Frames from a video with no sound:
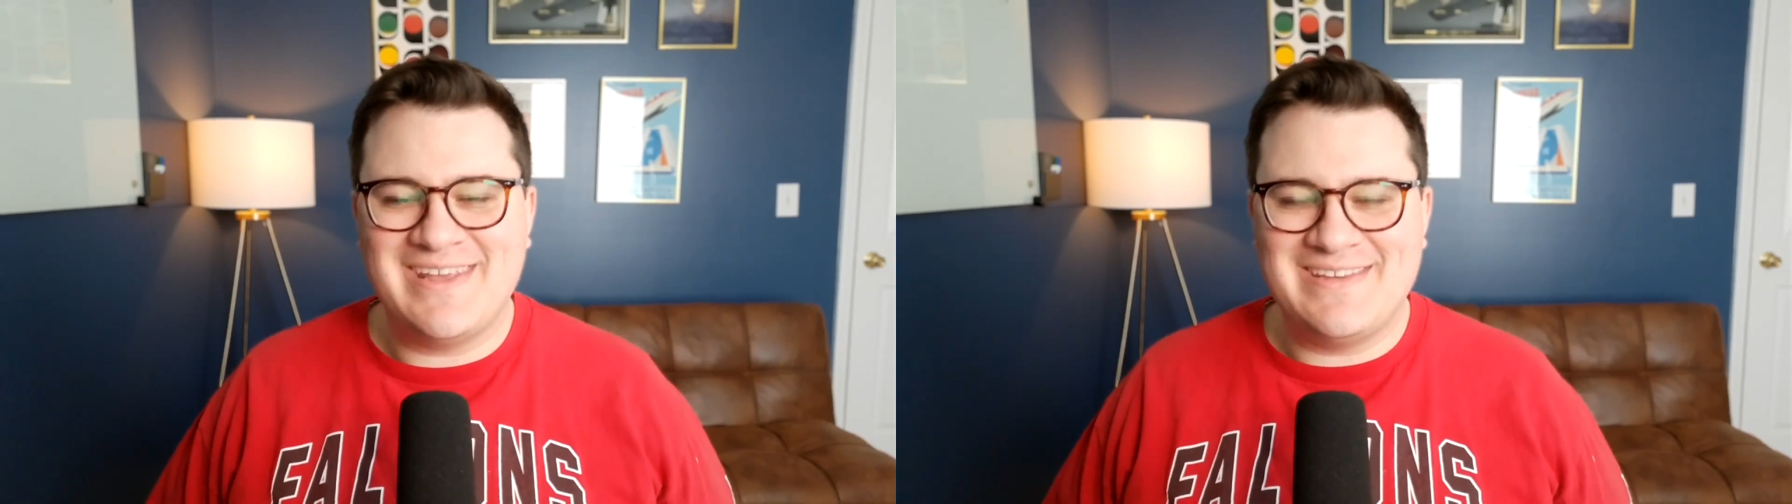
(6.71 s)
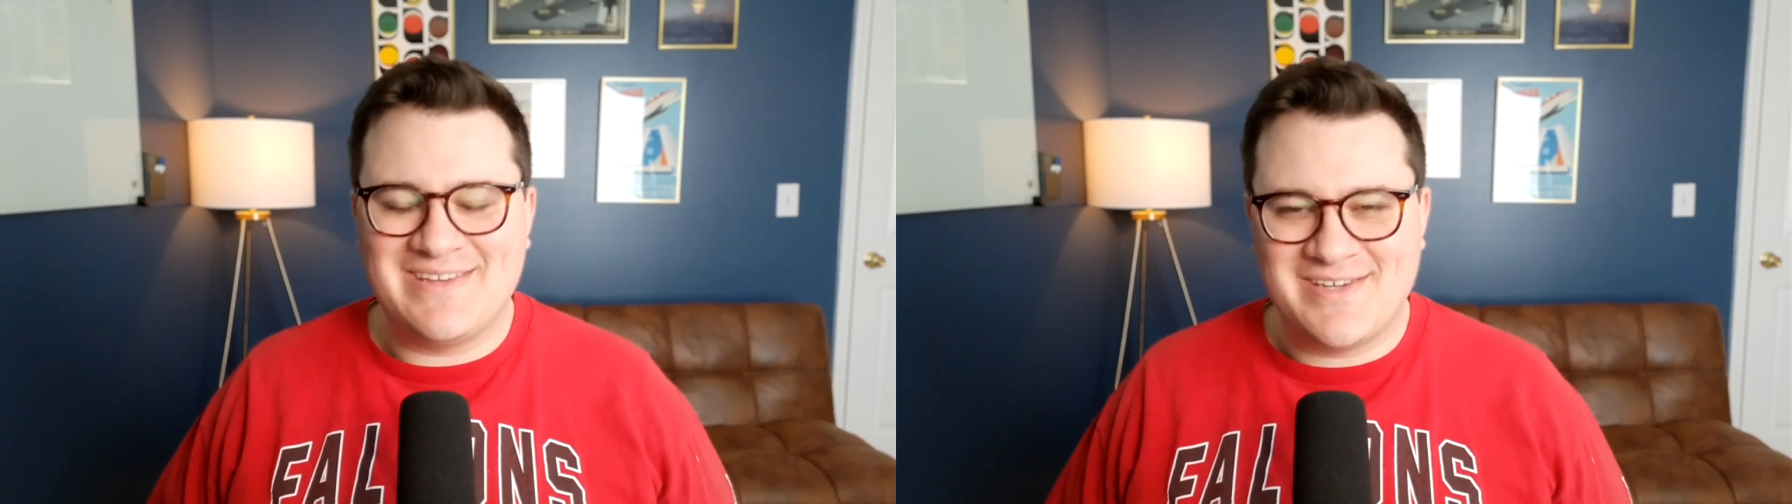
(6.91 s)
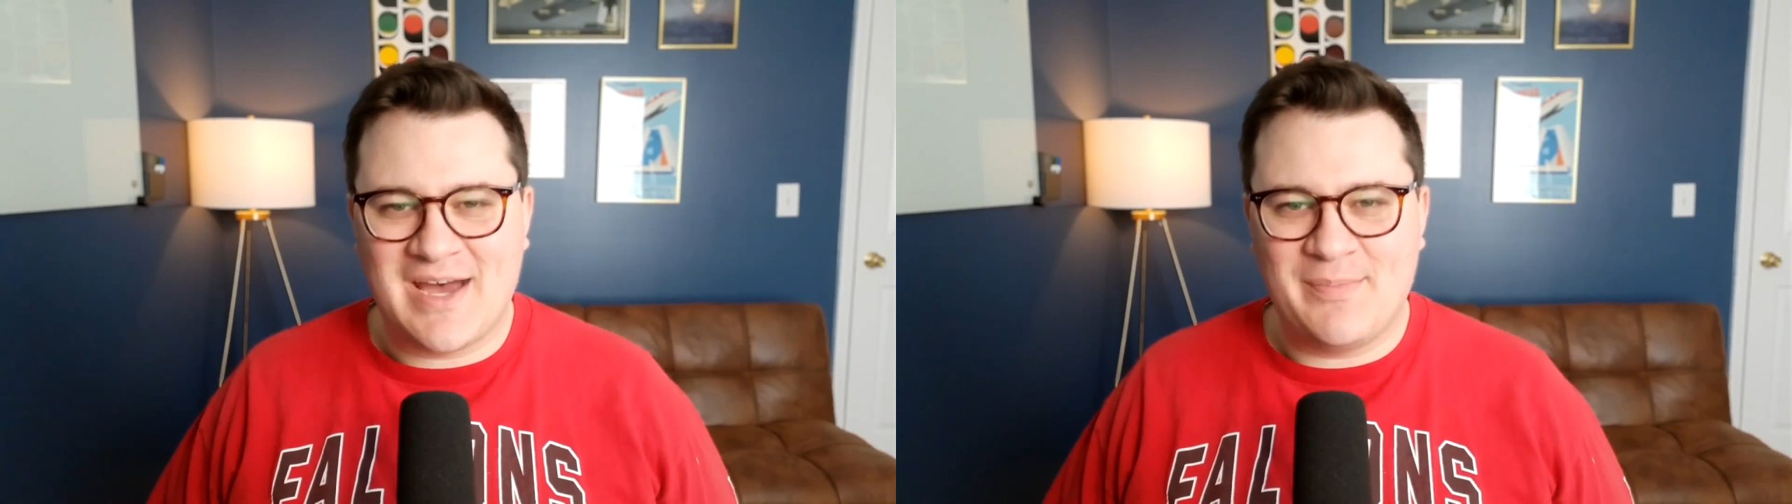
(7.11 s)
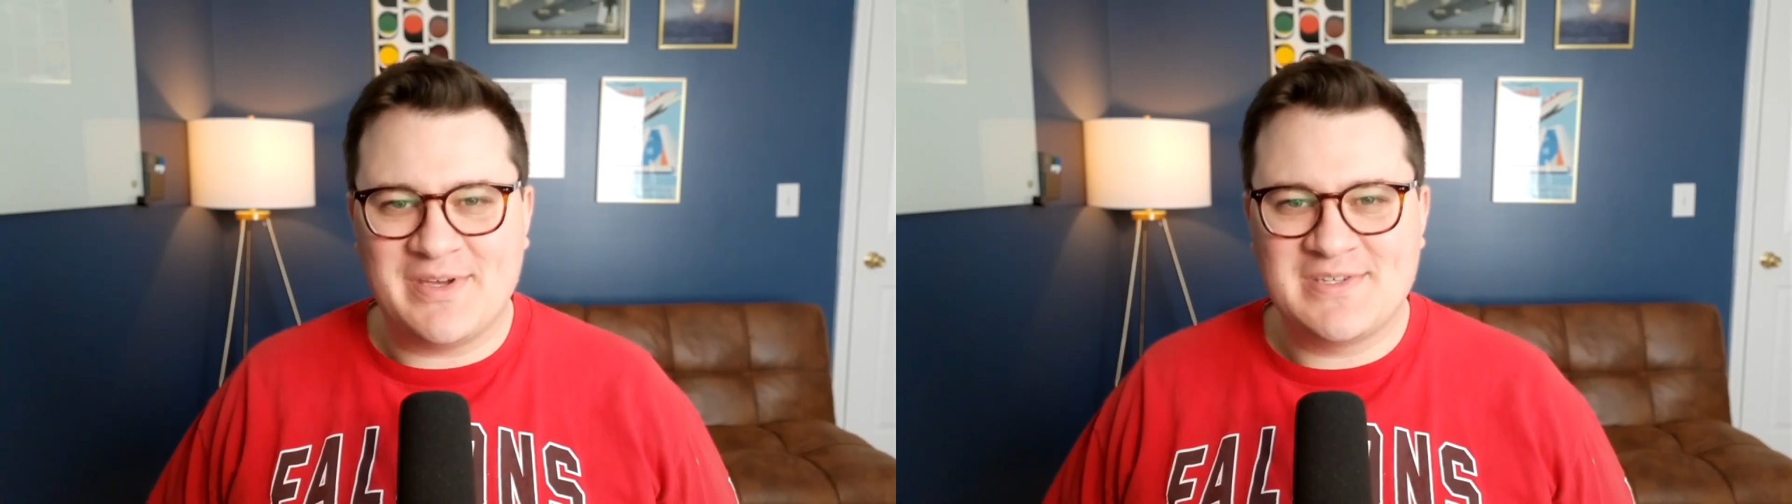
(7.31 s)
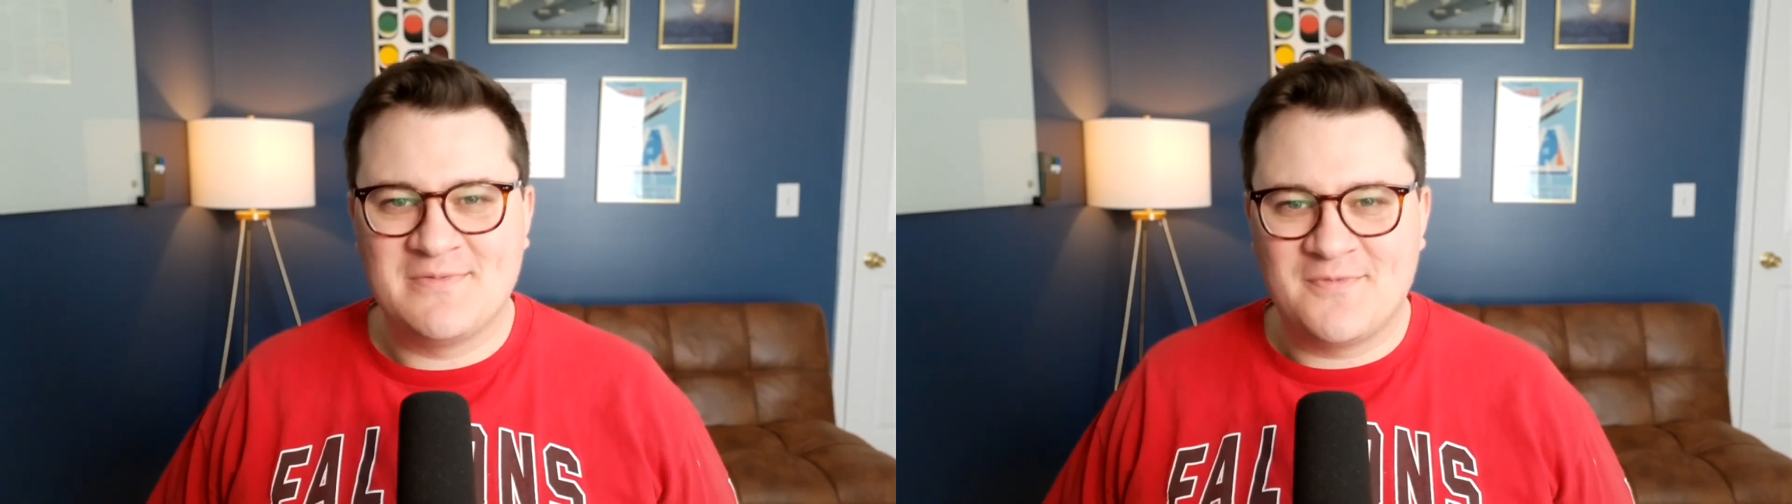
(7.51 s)
into
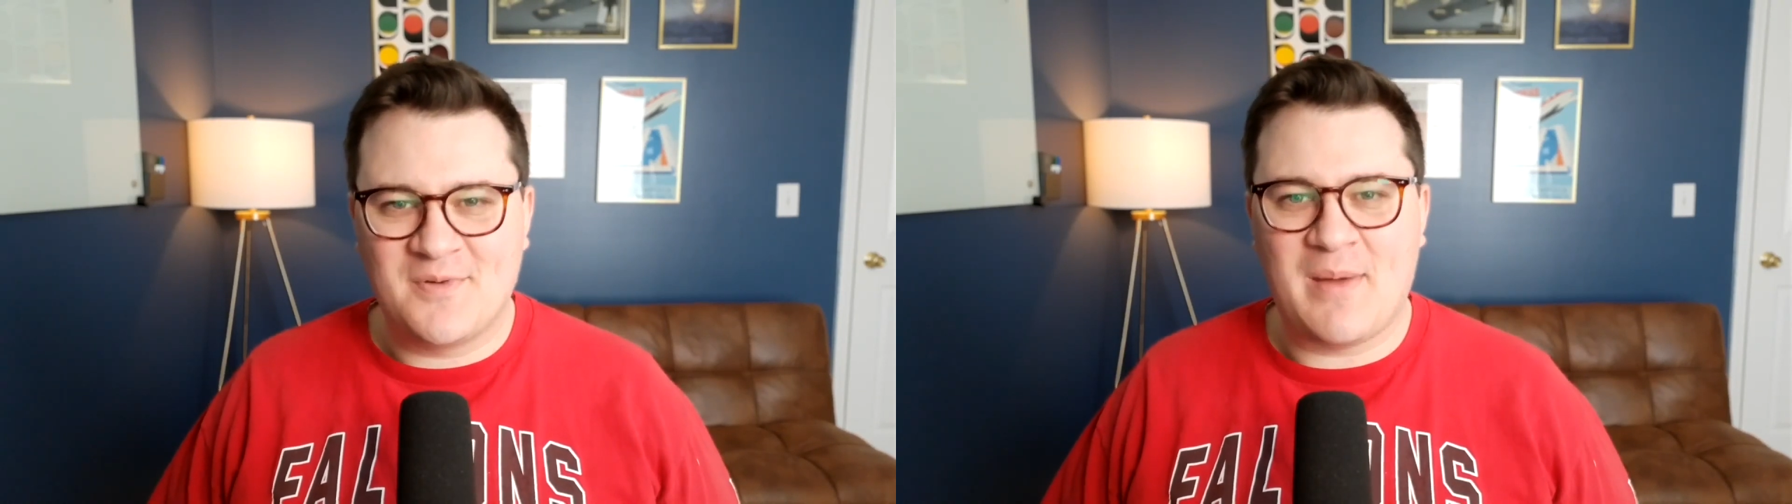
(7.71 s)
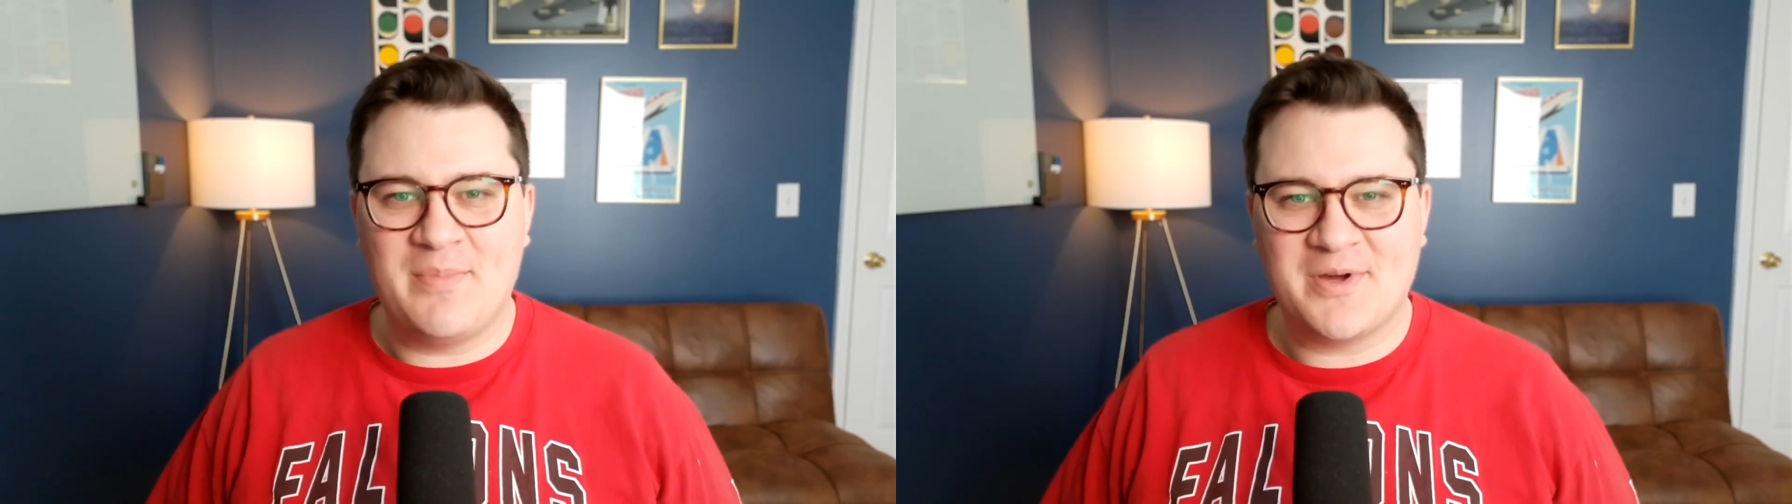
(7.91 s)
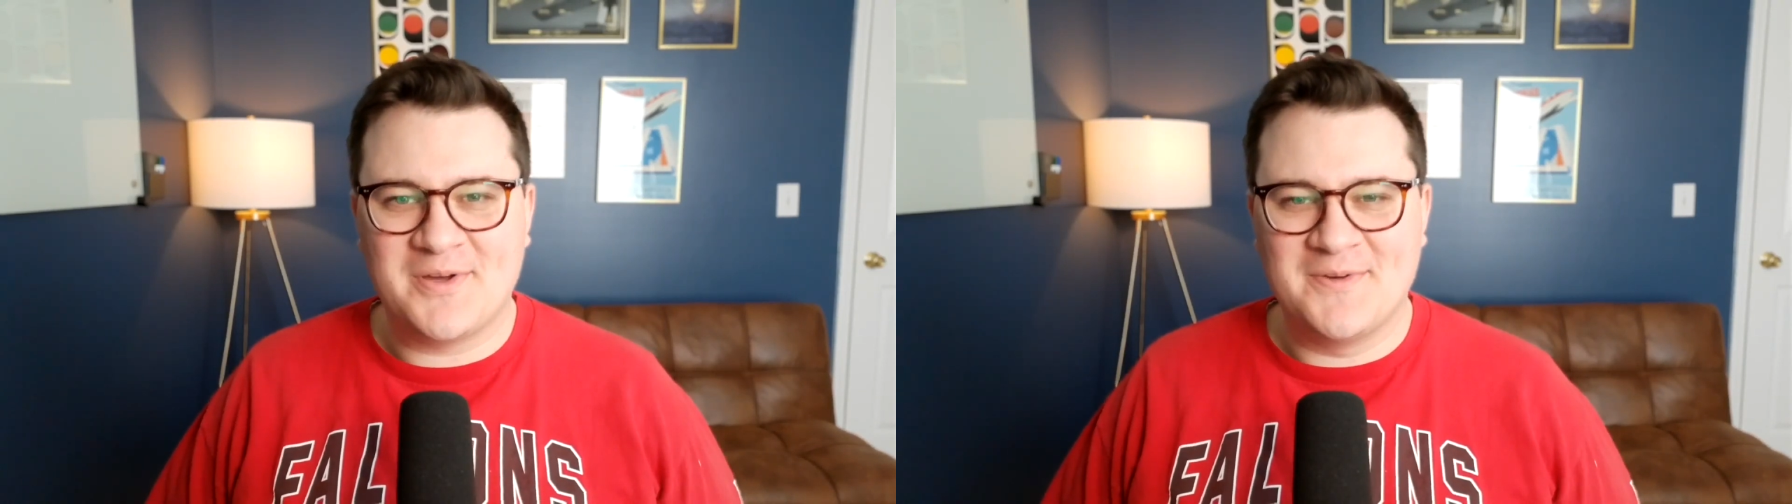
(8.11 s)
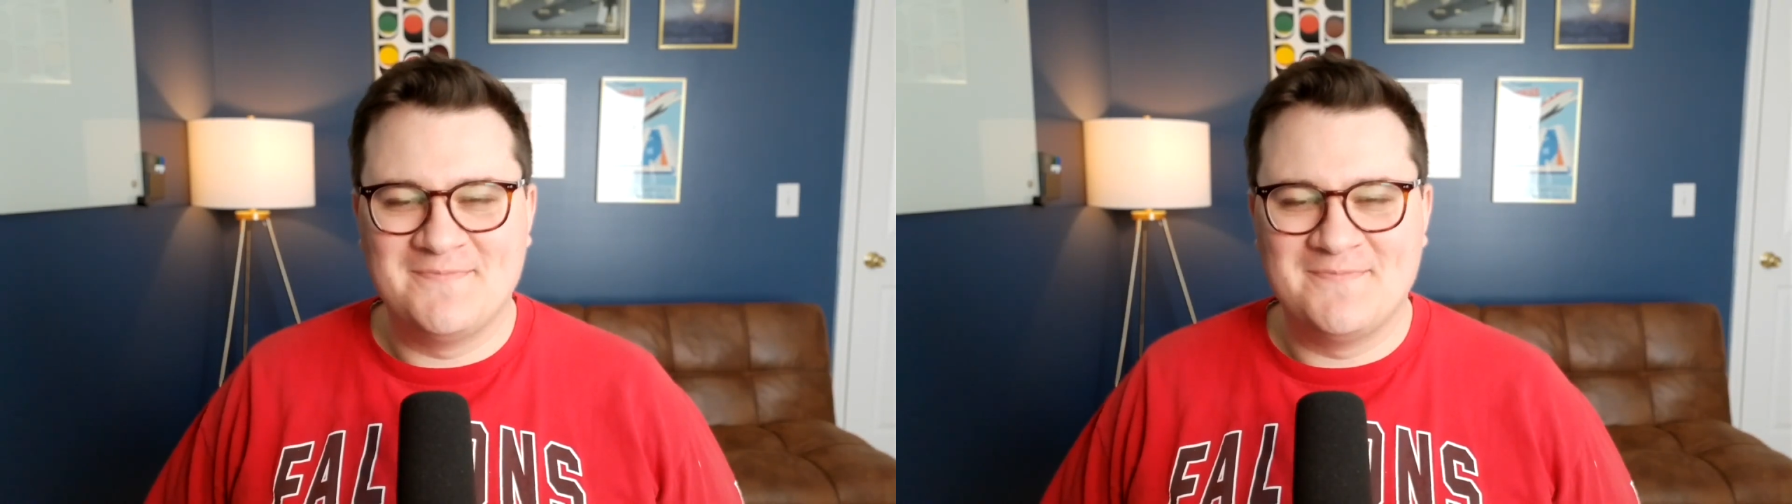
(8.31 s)
topics for my book.